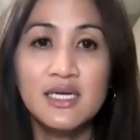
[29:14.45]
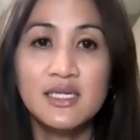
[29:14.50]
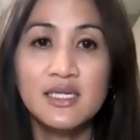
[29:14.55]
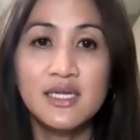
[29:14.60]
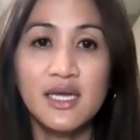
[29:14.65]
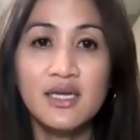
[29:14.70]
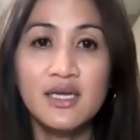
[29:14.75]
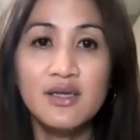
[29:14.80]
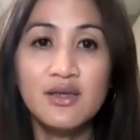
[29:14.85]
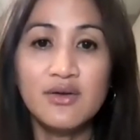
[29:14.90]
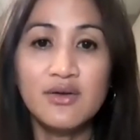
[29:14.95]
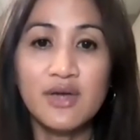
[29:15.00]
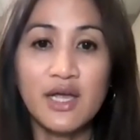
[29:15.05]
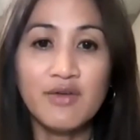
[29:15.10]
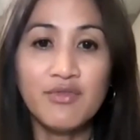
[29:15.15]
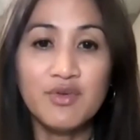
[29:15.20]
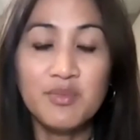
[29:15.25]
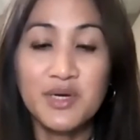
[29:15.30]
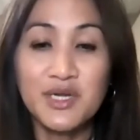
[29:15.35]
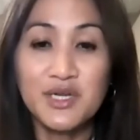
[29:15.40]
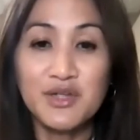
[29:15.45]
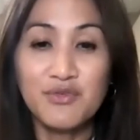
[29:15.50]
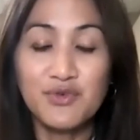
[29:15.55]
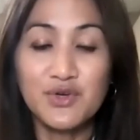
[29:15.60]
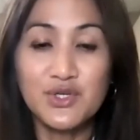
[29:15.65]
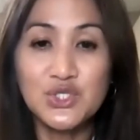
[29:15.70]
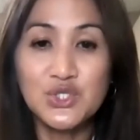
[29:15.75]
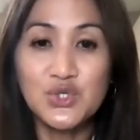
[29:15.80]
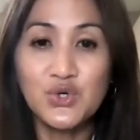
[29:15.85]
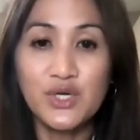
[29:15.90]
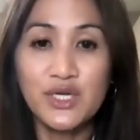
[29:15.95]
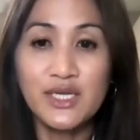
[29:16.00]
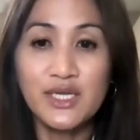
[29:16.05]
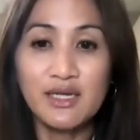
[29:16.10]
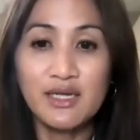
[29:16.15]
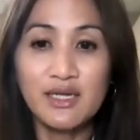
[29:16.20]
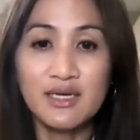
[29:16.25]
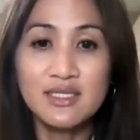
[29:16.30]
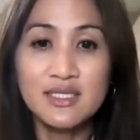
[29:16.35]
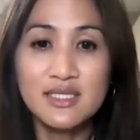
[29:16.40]
Thank you everybody for joining
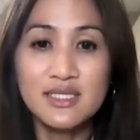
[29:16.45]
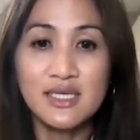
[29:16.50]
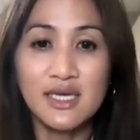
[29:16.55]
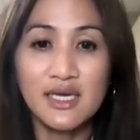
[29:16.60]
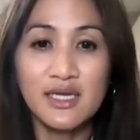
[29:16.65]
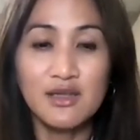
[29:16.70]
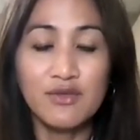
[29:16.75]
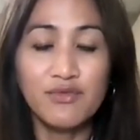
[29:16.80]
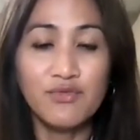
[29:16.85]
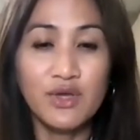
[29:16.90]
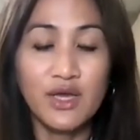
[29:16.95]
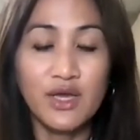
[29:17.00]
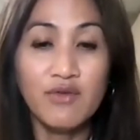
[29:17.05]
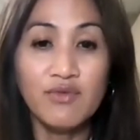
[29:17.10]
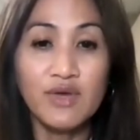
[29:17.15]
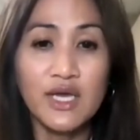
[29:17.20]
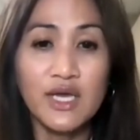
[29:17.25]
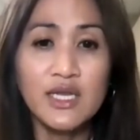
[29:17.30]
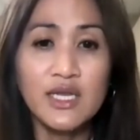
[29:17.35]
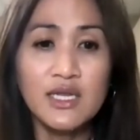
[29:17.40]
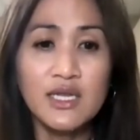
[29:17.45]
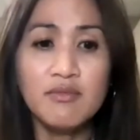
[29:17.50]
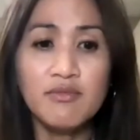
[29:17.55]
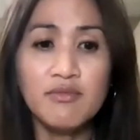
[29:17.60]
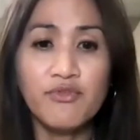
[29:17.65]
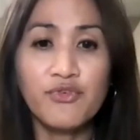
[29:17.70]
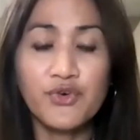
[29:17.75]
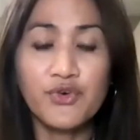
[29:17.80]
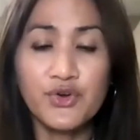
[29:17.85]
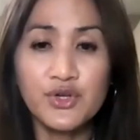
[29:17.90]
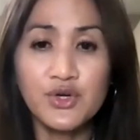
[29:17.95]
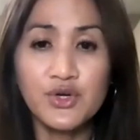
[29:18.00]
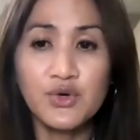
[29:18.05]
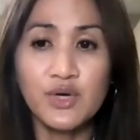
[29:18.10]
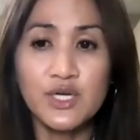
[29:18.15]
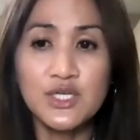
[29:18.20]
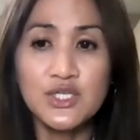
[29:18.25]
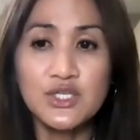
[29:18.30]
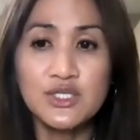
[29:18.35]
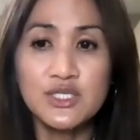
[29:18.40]
us. And if you have any further
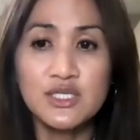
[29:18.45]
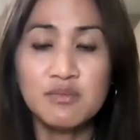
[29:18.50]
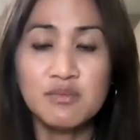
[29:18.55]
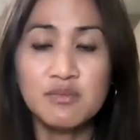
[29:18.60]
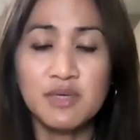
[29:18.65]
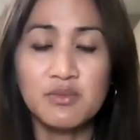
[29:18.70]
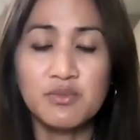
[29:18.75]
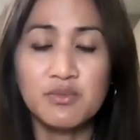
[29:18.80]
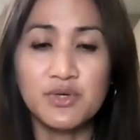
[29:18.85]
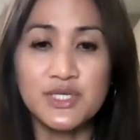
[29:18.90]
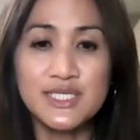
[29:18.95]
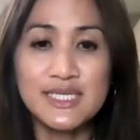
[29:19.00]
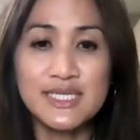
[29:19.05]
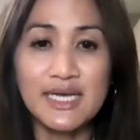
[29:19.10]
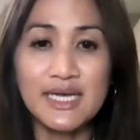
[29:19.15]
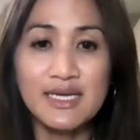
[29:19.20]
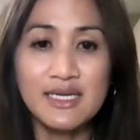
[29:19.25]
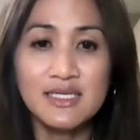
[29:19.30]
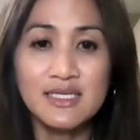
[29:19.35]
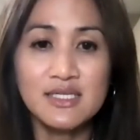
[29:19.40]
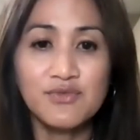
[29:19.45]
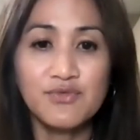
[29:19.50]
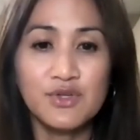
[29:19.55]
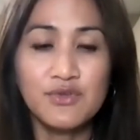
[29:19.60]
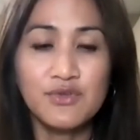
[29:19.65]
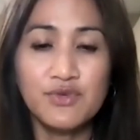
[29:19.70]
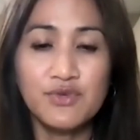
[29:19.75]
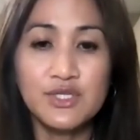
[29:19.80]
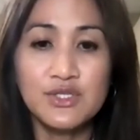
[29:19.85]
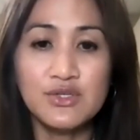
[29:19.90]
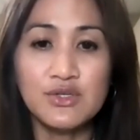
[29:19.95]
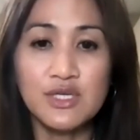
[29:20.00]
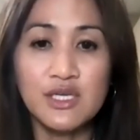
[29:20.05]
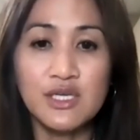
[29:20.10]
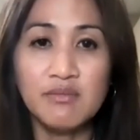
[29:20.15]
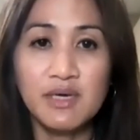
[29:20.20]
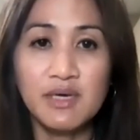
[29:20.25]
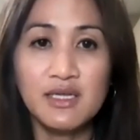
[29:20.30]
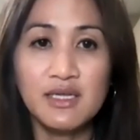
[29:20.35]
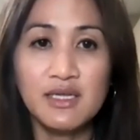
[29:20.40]
questions about bursitis, feel free to
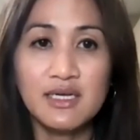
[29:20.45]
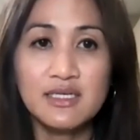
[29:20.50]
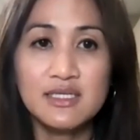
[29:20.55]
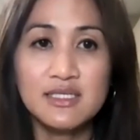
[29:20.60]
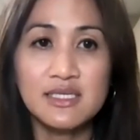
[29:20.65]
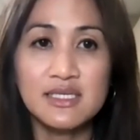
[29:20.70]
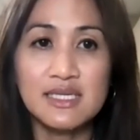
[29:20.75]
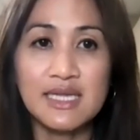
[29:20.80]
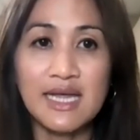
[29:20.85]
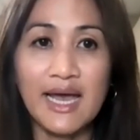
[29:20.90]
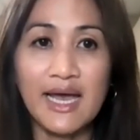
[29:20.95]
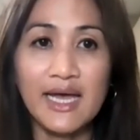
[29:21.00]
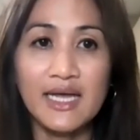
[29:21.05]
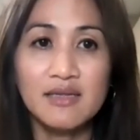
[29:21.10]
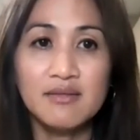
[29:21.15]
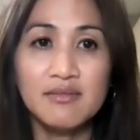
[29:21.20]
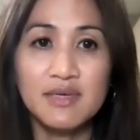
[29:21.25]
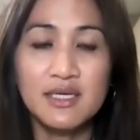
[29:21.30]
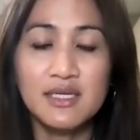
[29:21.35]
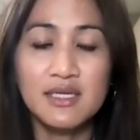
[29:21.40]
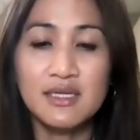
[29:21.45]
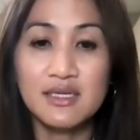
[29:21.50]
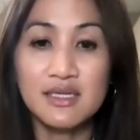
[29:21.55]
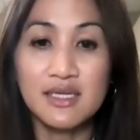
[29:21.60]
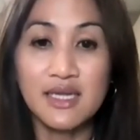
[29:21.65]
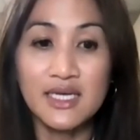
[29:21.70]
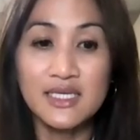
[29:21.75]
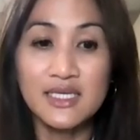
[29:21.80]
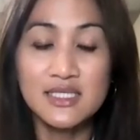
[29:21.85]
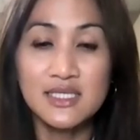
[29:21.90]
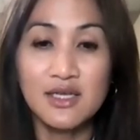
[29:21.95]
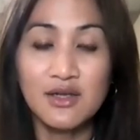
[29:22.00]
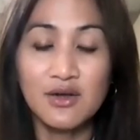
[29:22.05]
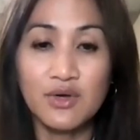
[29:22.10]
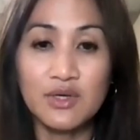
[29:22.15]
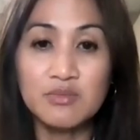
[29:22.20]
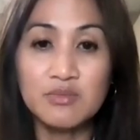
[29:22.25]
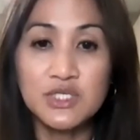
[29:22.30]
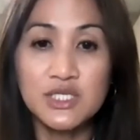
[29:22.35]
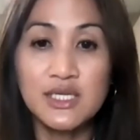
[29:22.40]
email us at
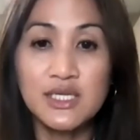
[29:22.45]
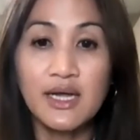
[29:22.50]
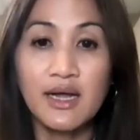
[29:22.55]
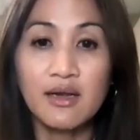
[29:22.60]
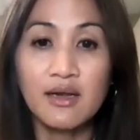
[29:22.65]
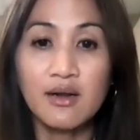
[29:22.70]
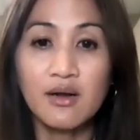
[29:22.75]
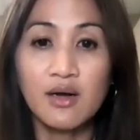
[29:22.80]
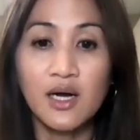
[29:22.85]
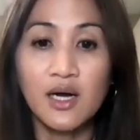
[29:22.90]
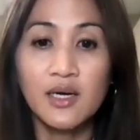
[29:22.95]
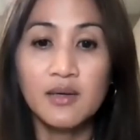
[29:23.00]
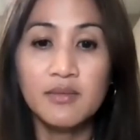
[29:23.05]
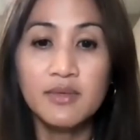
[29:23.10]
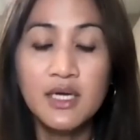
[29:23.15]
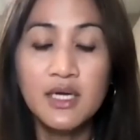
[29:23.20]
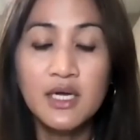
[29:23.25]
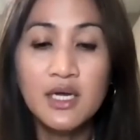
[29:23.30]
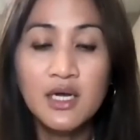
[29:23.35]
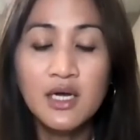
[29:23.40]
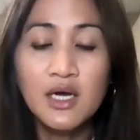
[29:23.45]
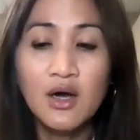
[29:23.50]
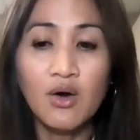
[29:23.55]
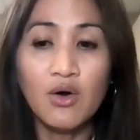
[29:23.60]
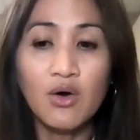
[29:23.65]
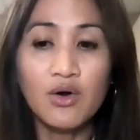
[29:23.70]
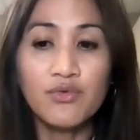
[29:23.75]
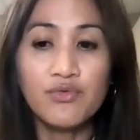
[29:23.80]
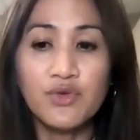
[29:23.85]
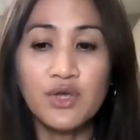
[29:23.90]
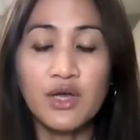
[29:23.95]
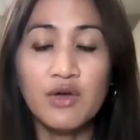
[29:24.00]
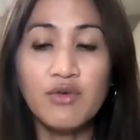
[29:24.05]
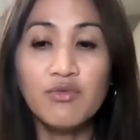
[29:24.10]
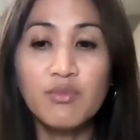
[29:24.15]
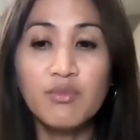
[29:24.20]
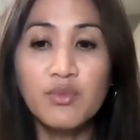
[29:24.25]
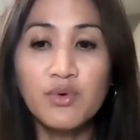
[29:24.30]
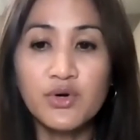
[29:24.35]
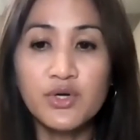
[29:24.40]
admin@sdomg.com. Or if you have
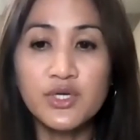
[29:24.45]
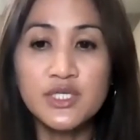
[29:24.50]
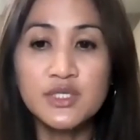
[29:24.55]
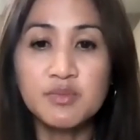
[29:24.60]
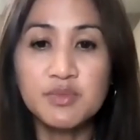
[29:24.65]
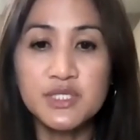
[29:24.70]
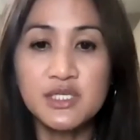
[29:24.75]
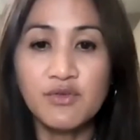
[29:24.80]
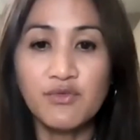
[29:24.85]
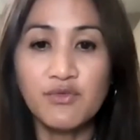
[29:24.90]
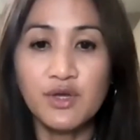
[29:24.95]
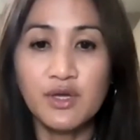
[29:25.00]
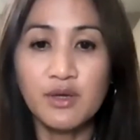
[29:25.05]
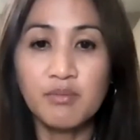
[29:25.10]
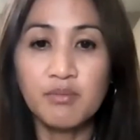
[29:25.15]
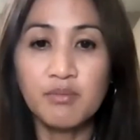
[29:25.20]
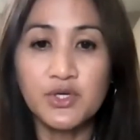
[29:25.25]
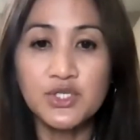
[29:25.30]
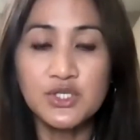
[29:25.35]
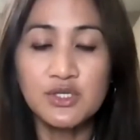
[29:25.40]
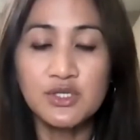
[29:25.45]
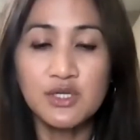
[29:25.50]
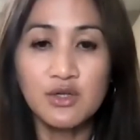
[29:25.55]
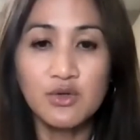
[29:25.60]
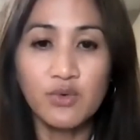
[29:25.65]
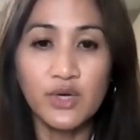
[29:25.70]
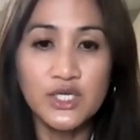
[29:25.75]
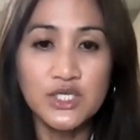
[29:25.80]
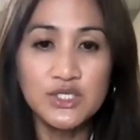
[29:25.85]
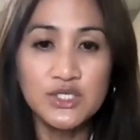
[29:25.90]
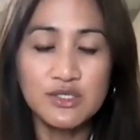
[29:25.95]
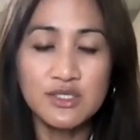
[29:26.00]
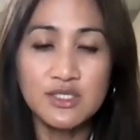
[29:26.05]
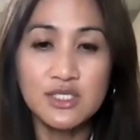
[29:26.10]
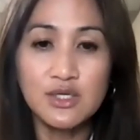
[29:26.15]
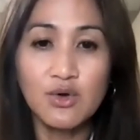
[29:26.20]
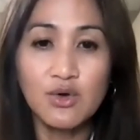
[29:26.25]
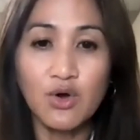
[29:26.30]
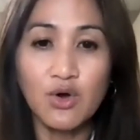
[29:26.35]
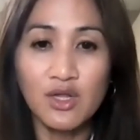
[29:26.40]
more specific personal
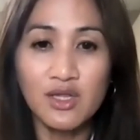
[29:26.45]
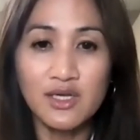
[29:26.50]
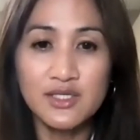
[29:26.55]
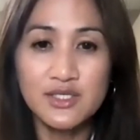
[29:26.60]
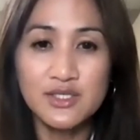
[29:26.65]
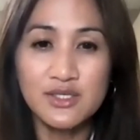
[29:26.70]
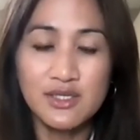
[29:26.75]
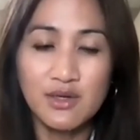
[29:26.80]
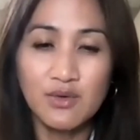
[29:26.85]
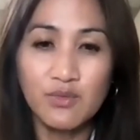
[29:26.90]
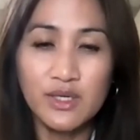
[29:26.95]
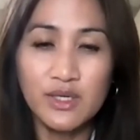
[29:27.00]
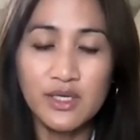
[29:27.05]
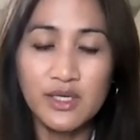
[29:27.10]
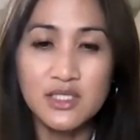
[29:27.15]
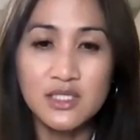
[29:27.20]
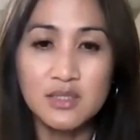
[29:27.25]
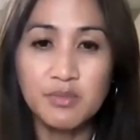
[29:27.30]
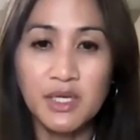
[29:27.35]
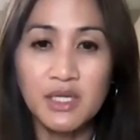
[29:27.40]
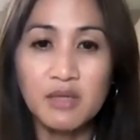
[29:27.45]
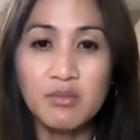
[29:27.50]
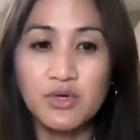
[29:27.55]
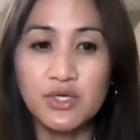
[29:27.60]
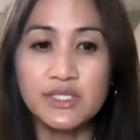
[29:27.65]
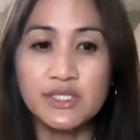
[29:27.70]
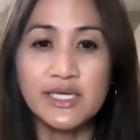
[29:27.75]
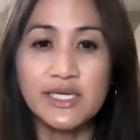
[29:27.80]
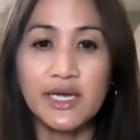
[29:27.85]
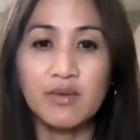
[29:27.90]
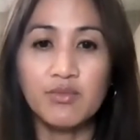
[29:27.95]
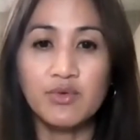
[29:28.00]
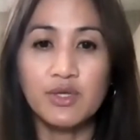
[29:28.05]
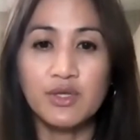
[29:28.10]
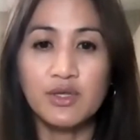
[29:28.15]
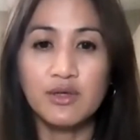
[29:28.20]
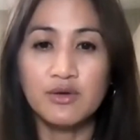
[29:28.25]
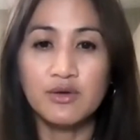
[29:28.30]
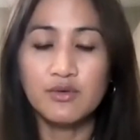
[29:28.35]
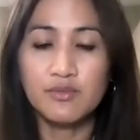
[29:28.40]
questions, call us so that we can spend more time with
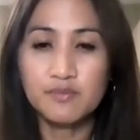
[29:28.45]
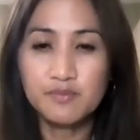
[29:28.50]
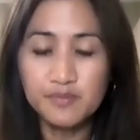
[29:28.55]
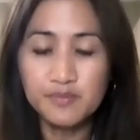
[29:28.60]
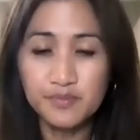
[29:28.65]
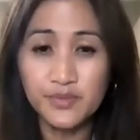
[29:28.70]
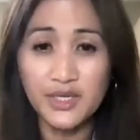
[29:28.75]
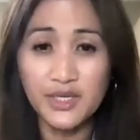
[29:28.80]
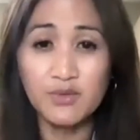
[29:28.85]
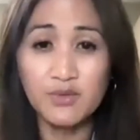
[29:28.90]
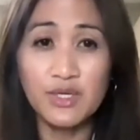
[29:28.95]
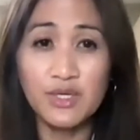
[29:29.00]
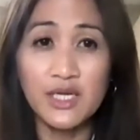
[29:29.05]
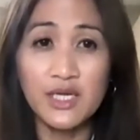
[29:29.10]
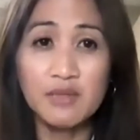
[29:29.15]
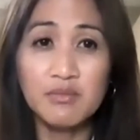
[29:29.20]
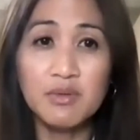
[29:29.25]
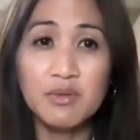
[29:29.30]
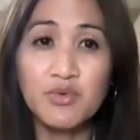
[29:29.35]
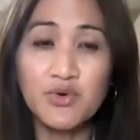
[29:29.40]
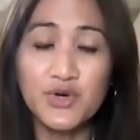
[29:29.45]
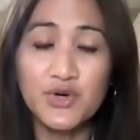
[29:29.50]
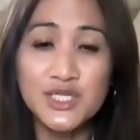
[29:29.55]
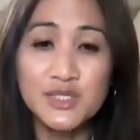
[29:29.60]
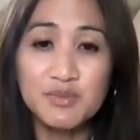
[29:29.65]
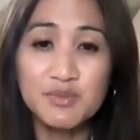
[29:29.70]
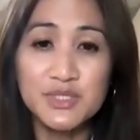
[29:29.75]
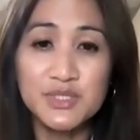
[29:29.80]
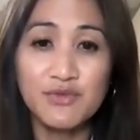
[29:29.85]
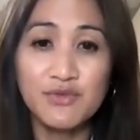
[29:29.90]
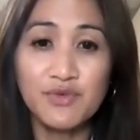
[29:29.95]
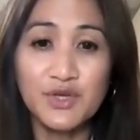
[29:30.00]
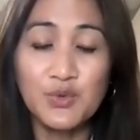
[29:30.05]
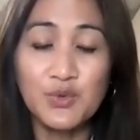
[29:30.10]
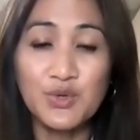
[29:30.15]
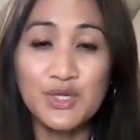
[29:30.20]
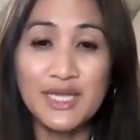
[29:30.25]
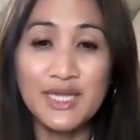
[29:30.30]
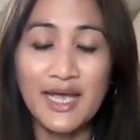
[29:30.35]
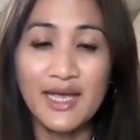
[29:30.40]
you and we can be more specific
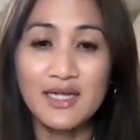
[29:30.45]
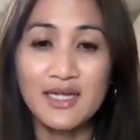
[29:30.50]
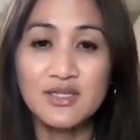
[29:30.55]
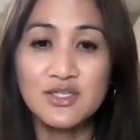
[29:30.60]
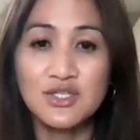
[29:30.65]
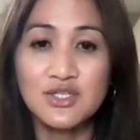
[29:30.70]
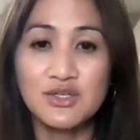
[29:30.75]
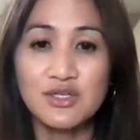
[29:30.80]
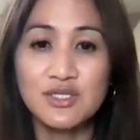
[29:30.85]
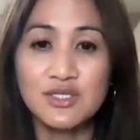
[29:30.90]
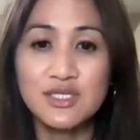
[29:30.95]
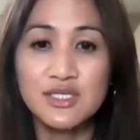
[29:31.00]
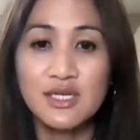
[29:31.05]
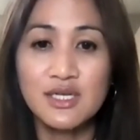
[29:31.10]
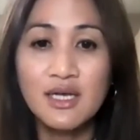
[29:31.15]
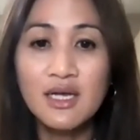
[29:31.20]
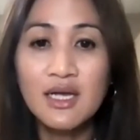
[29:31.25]
with the answers.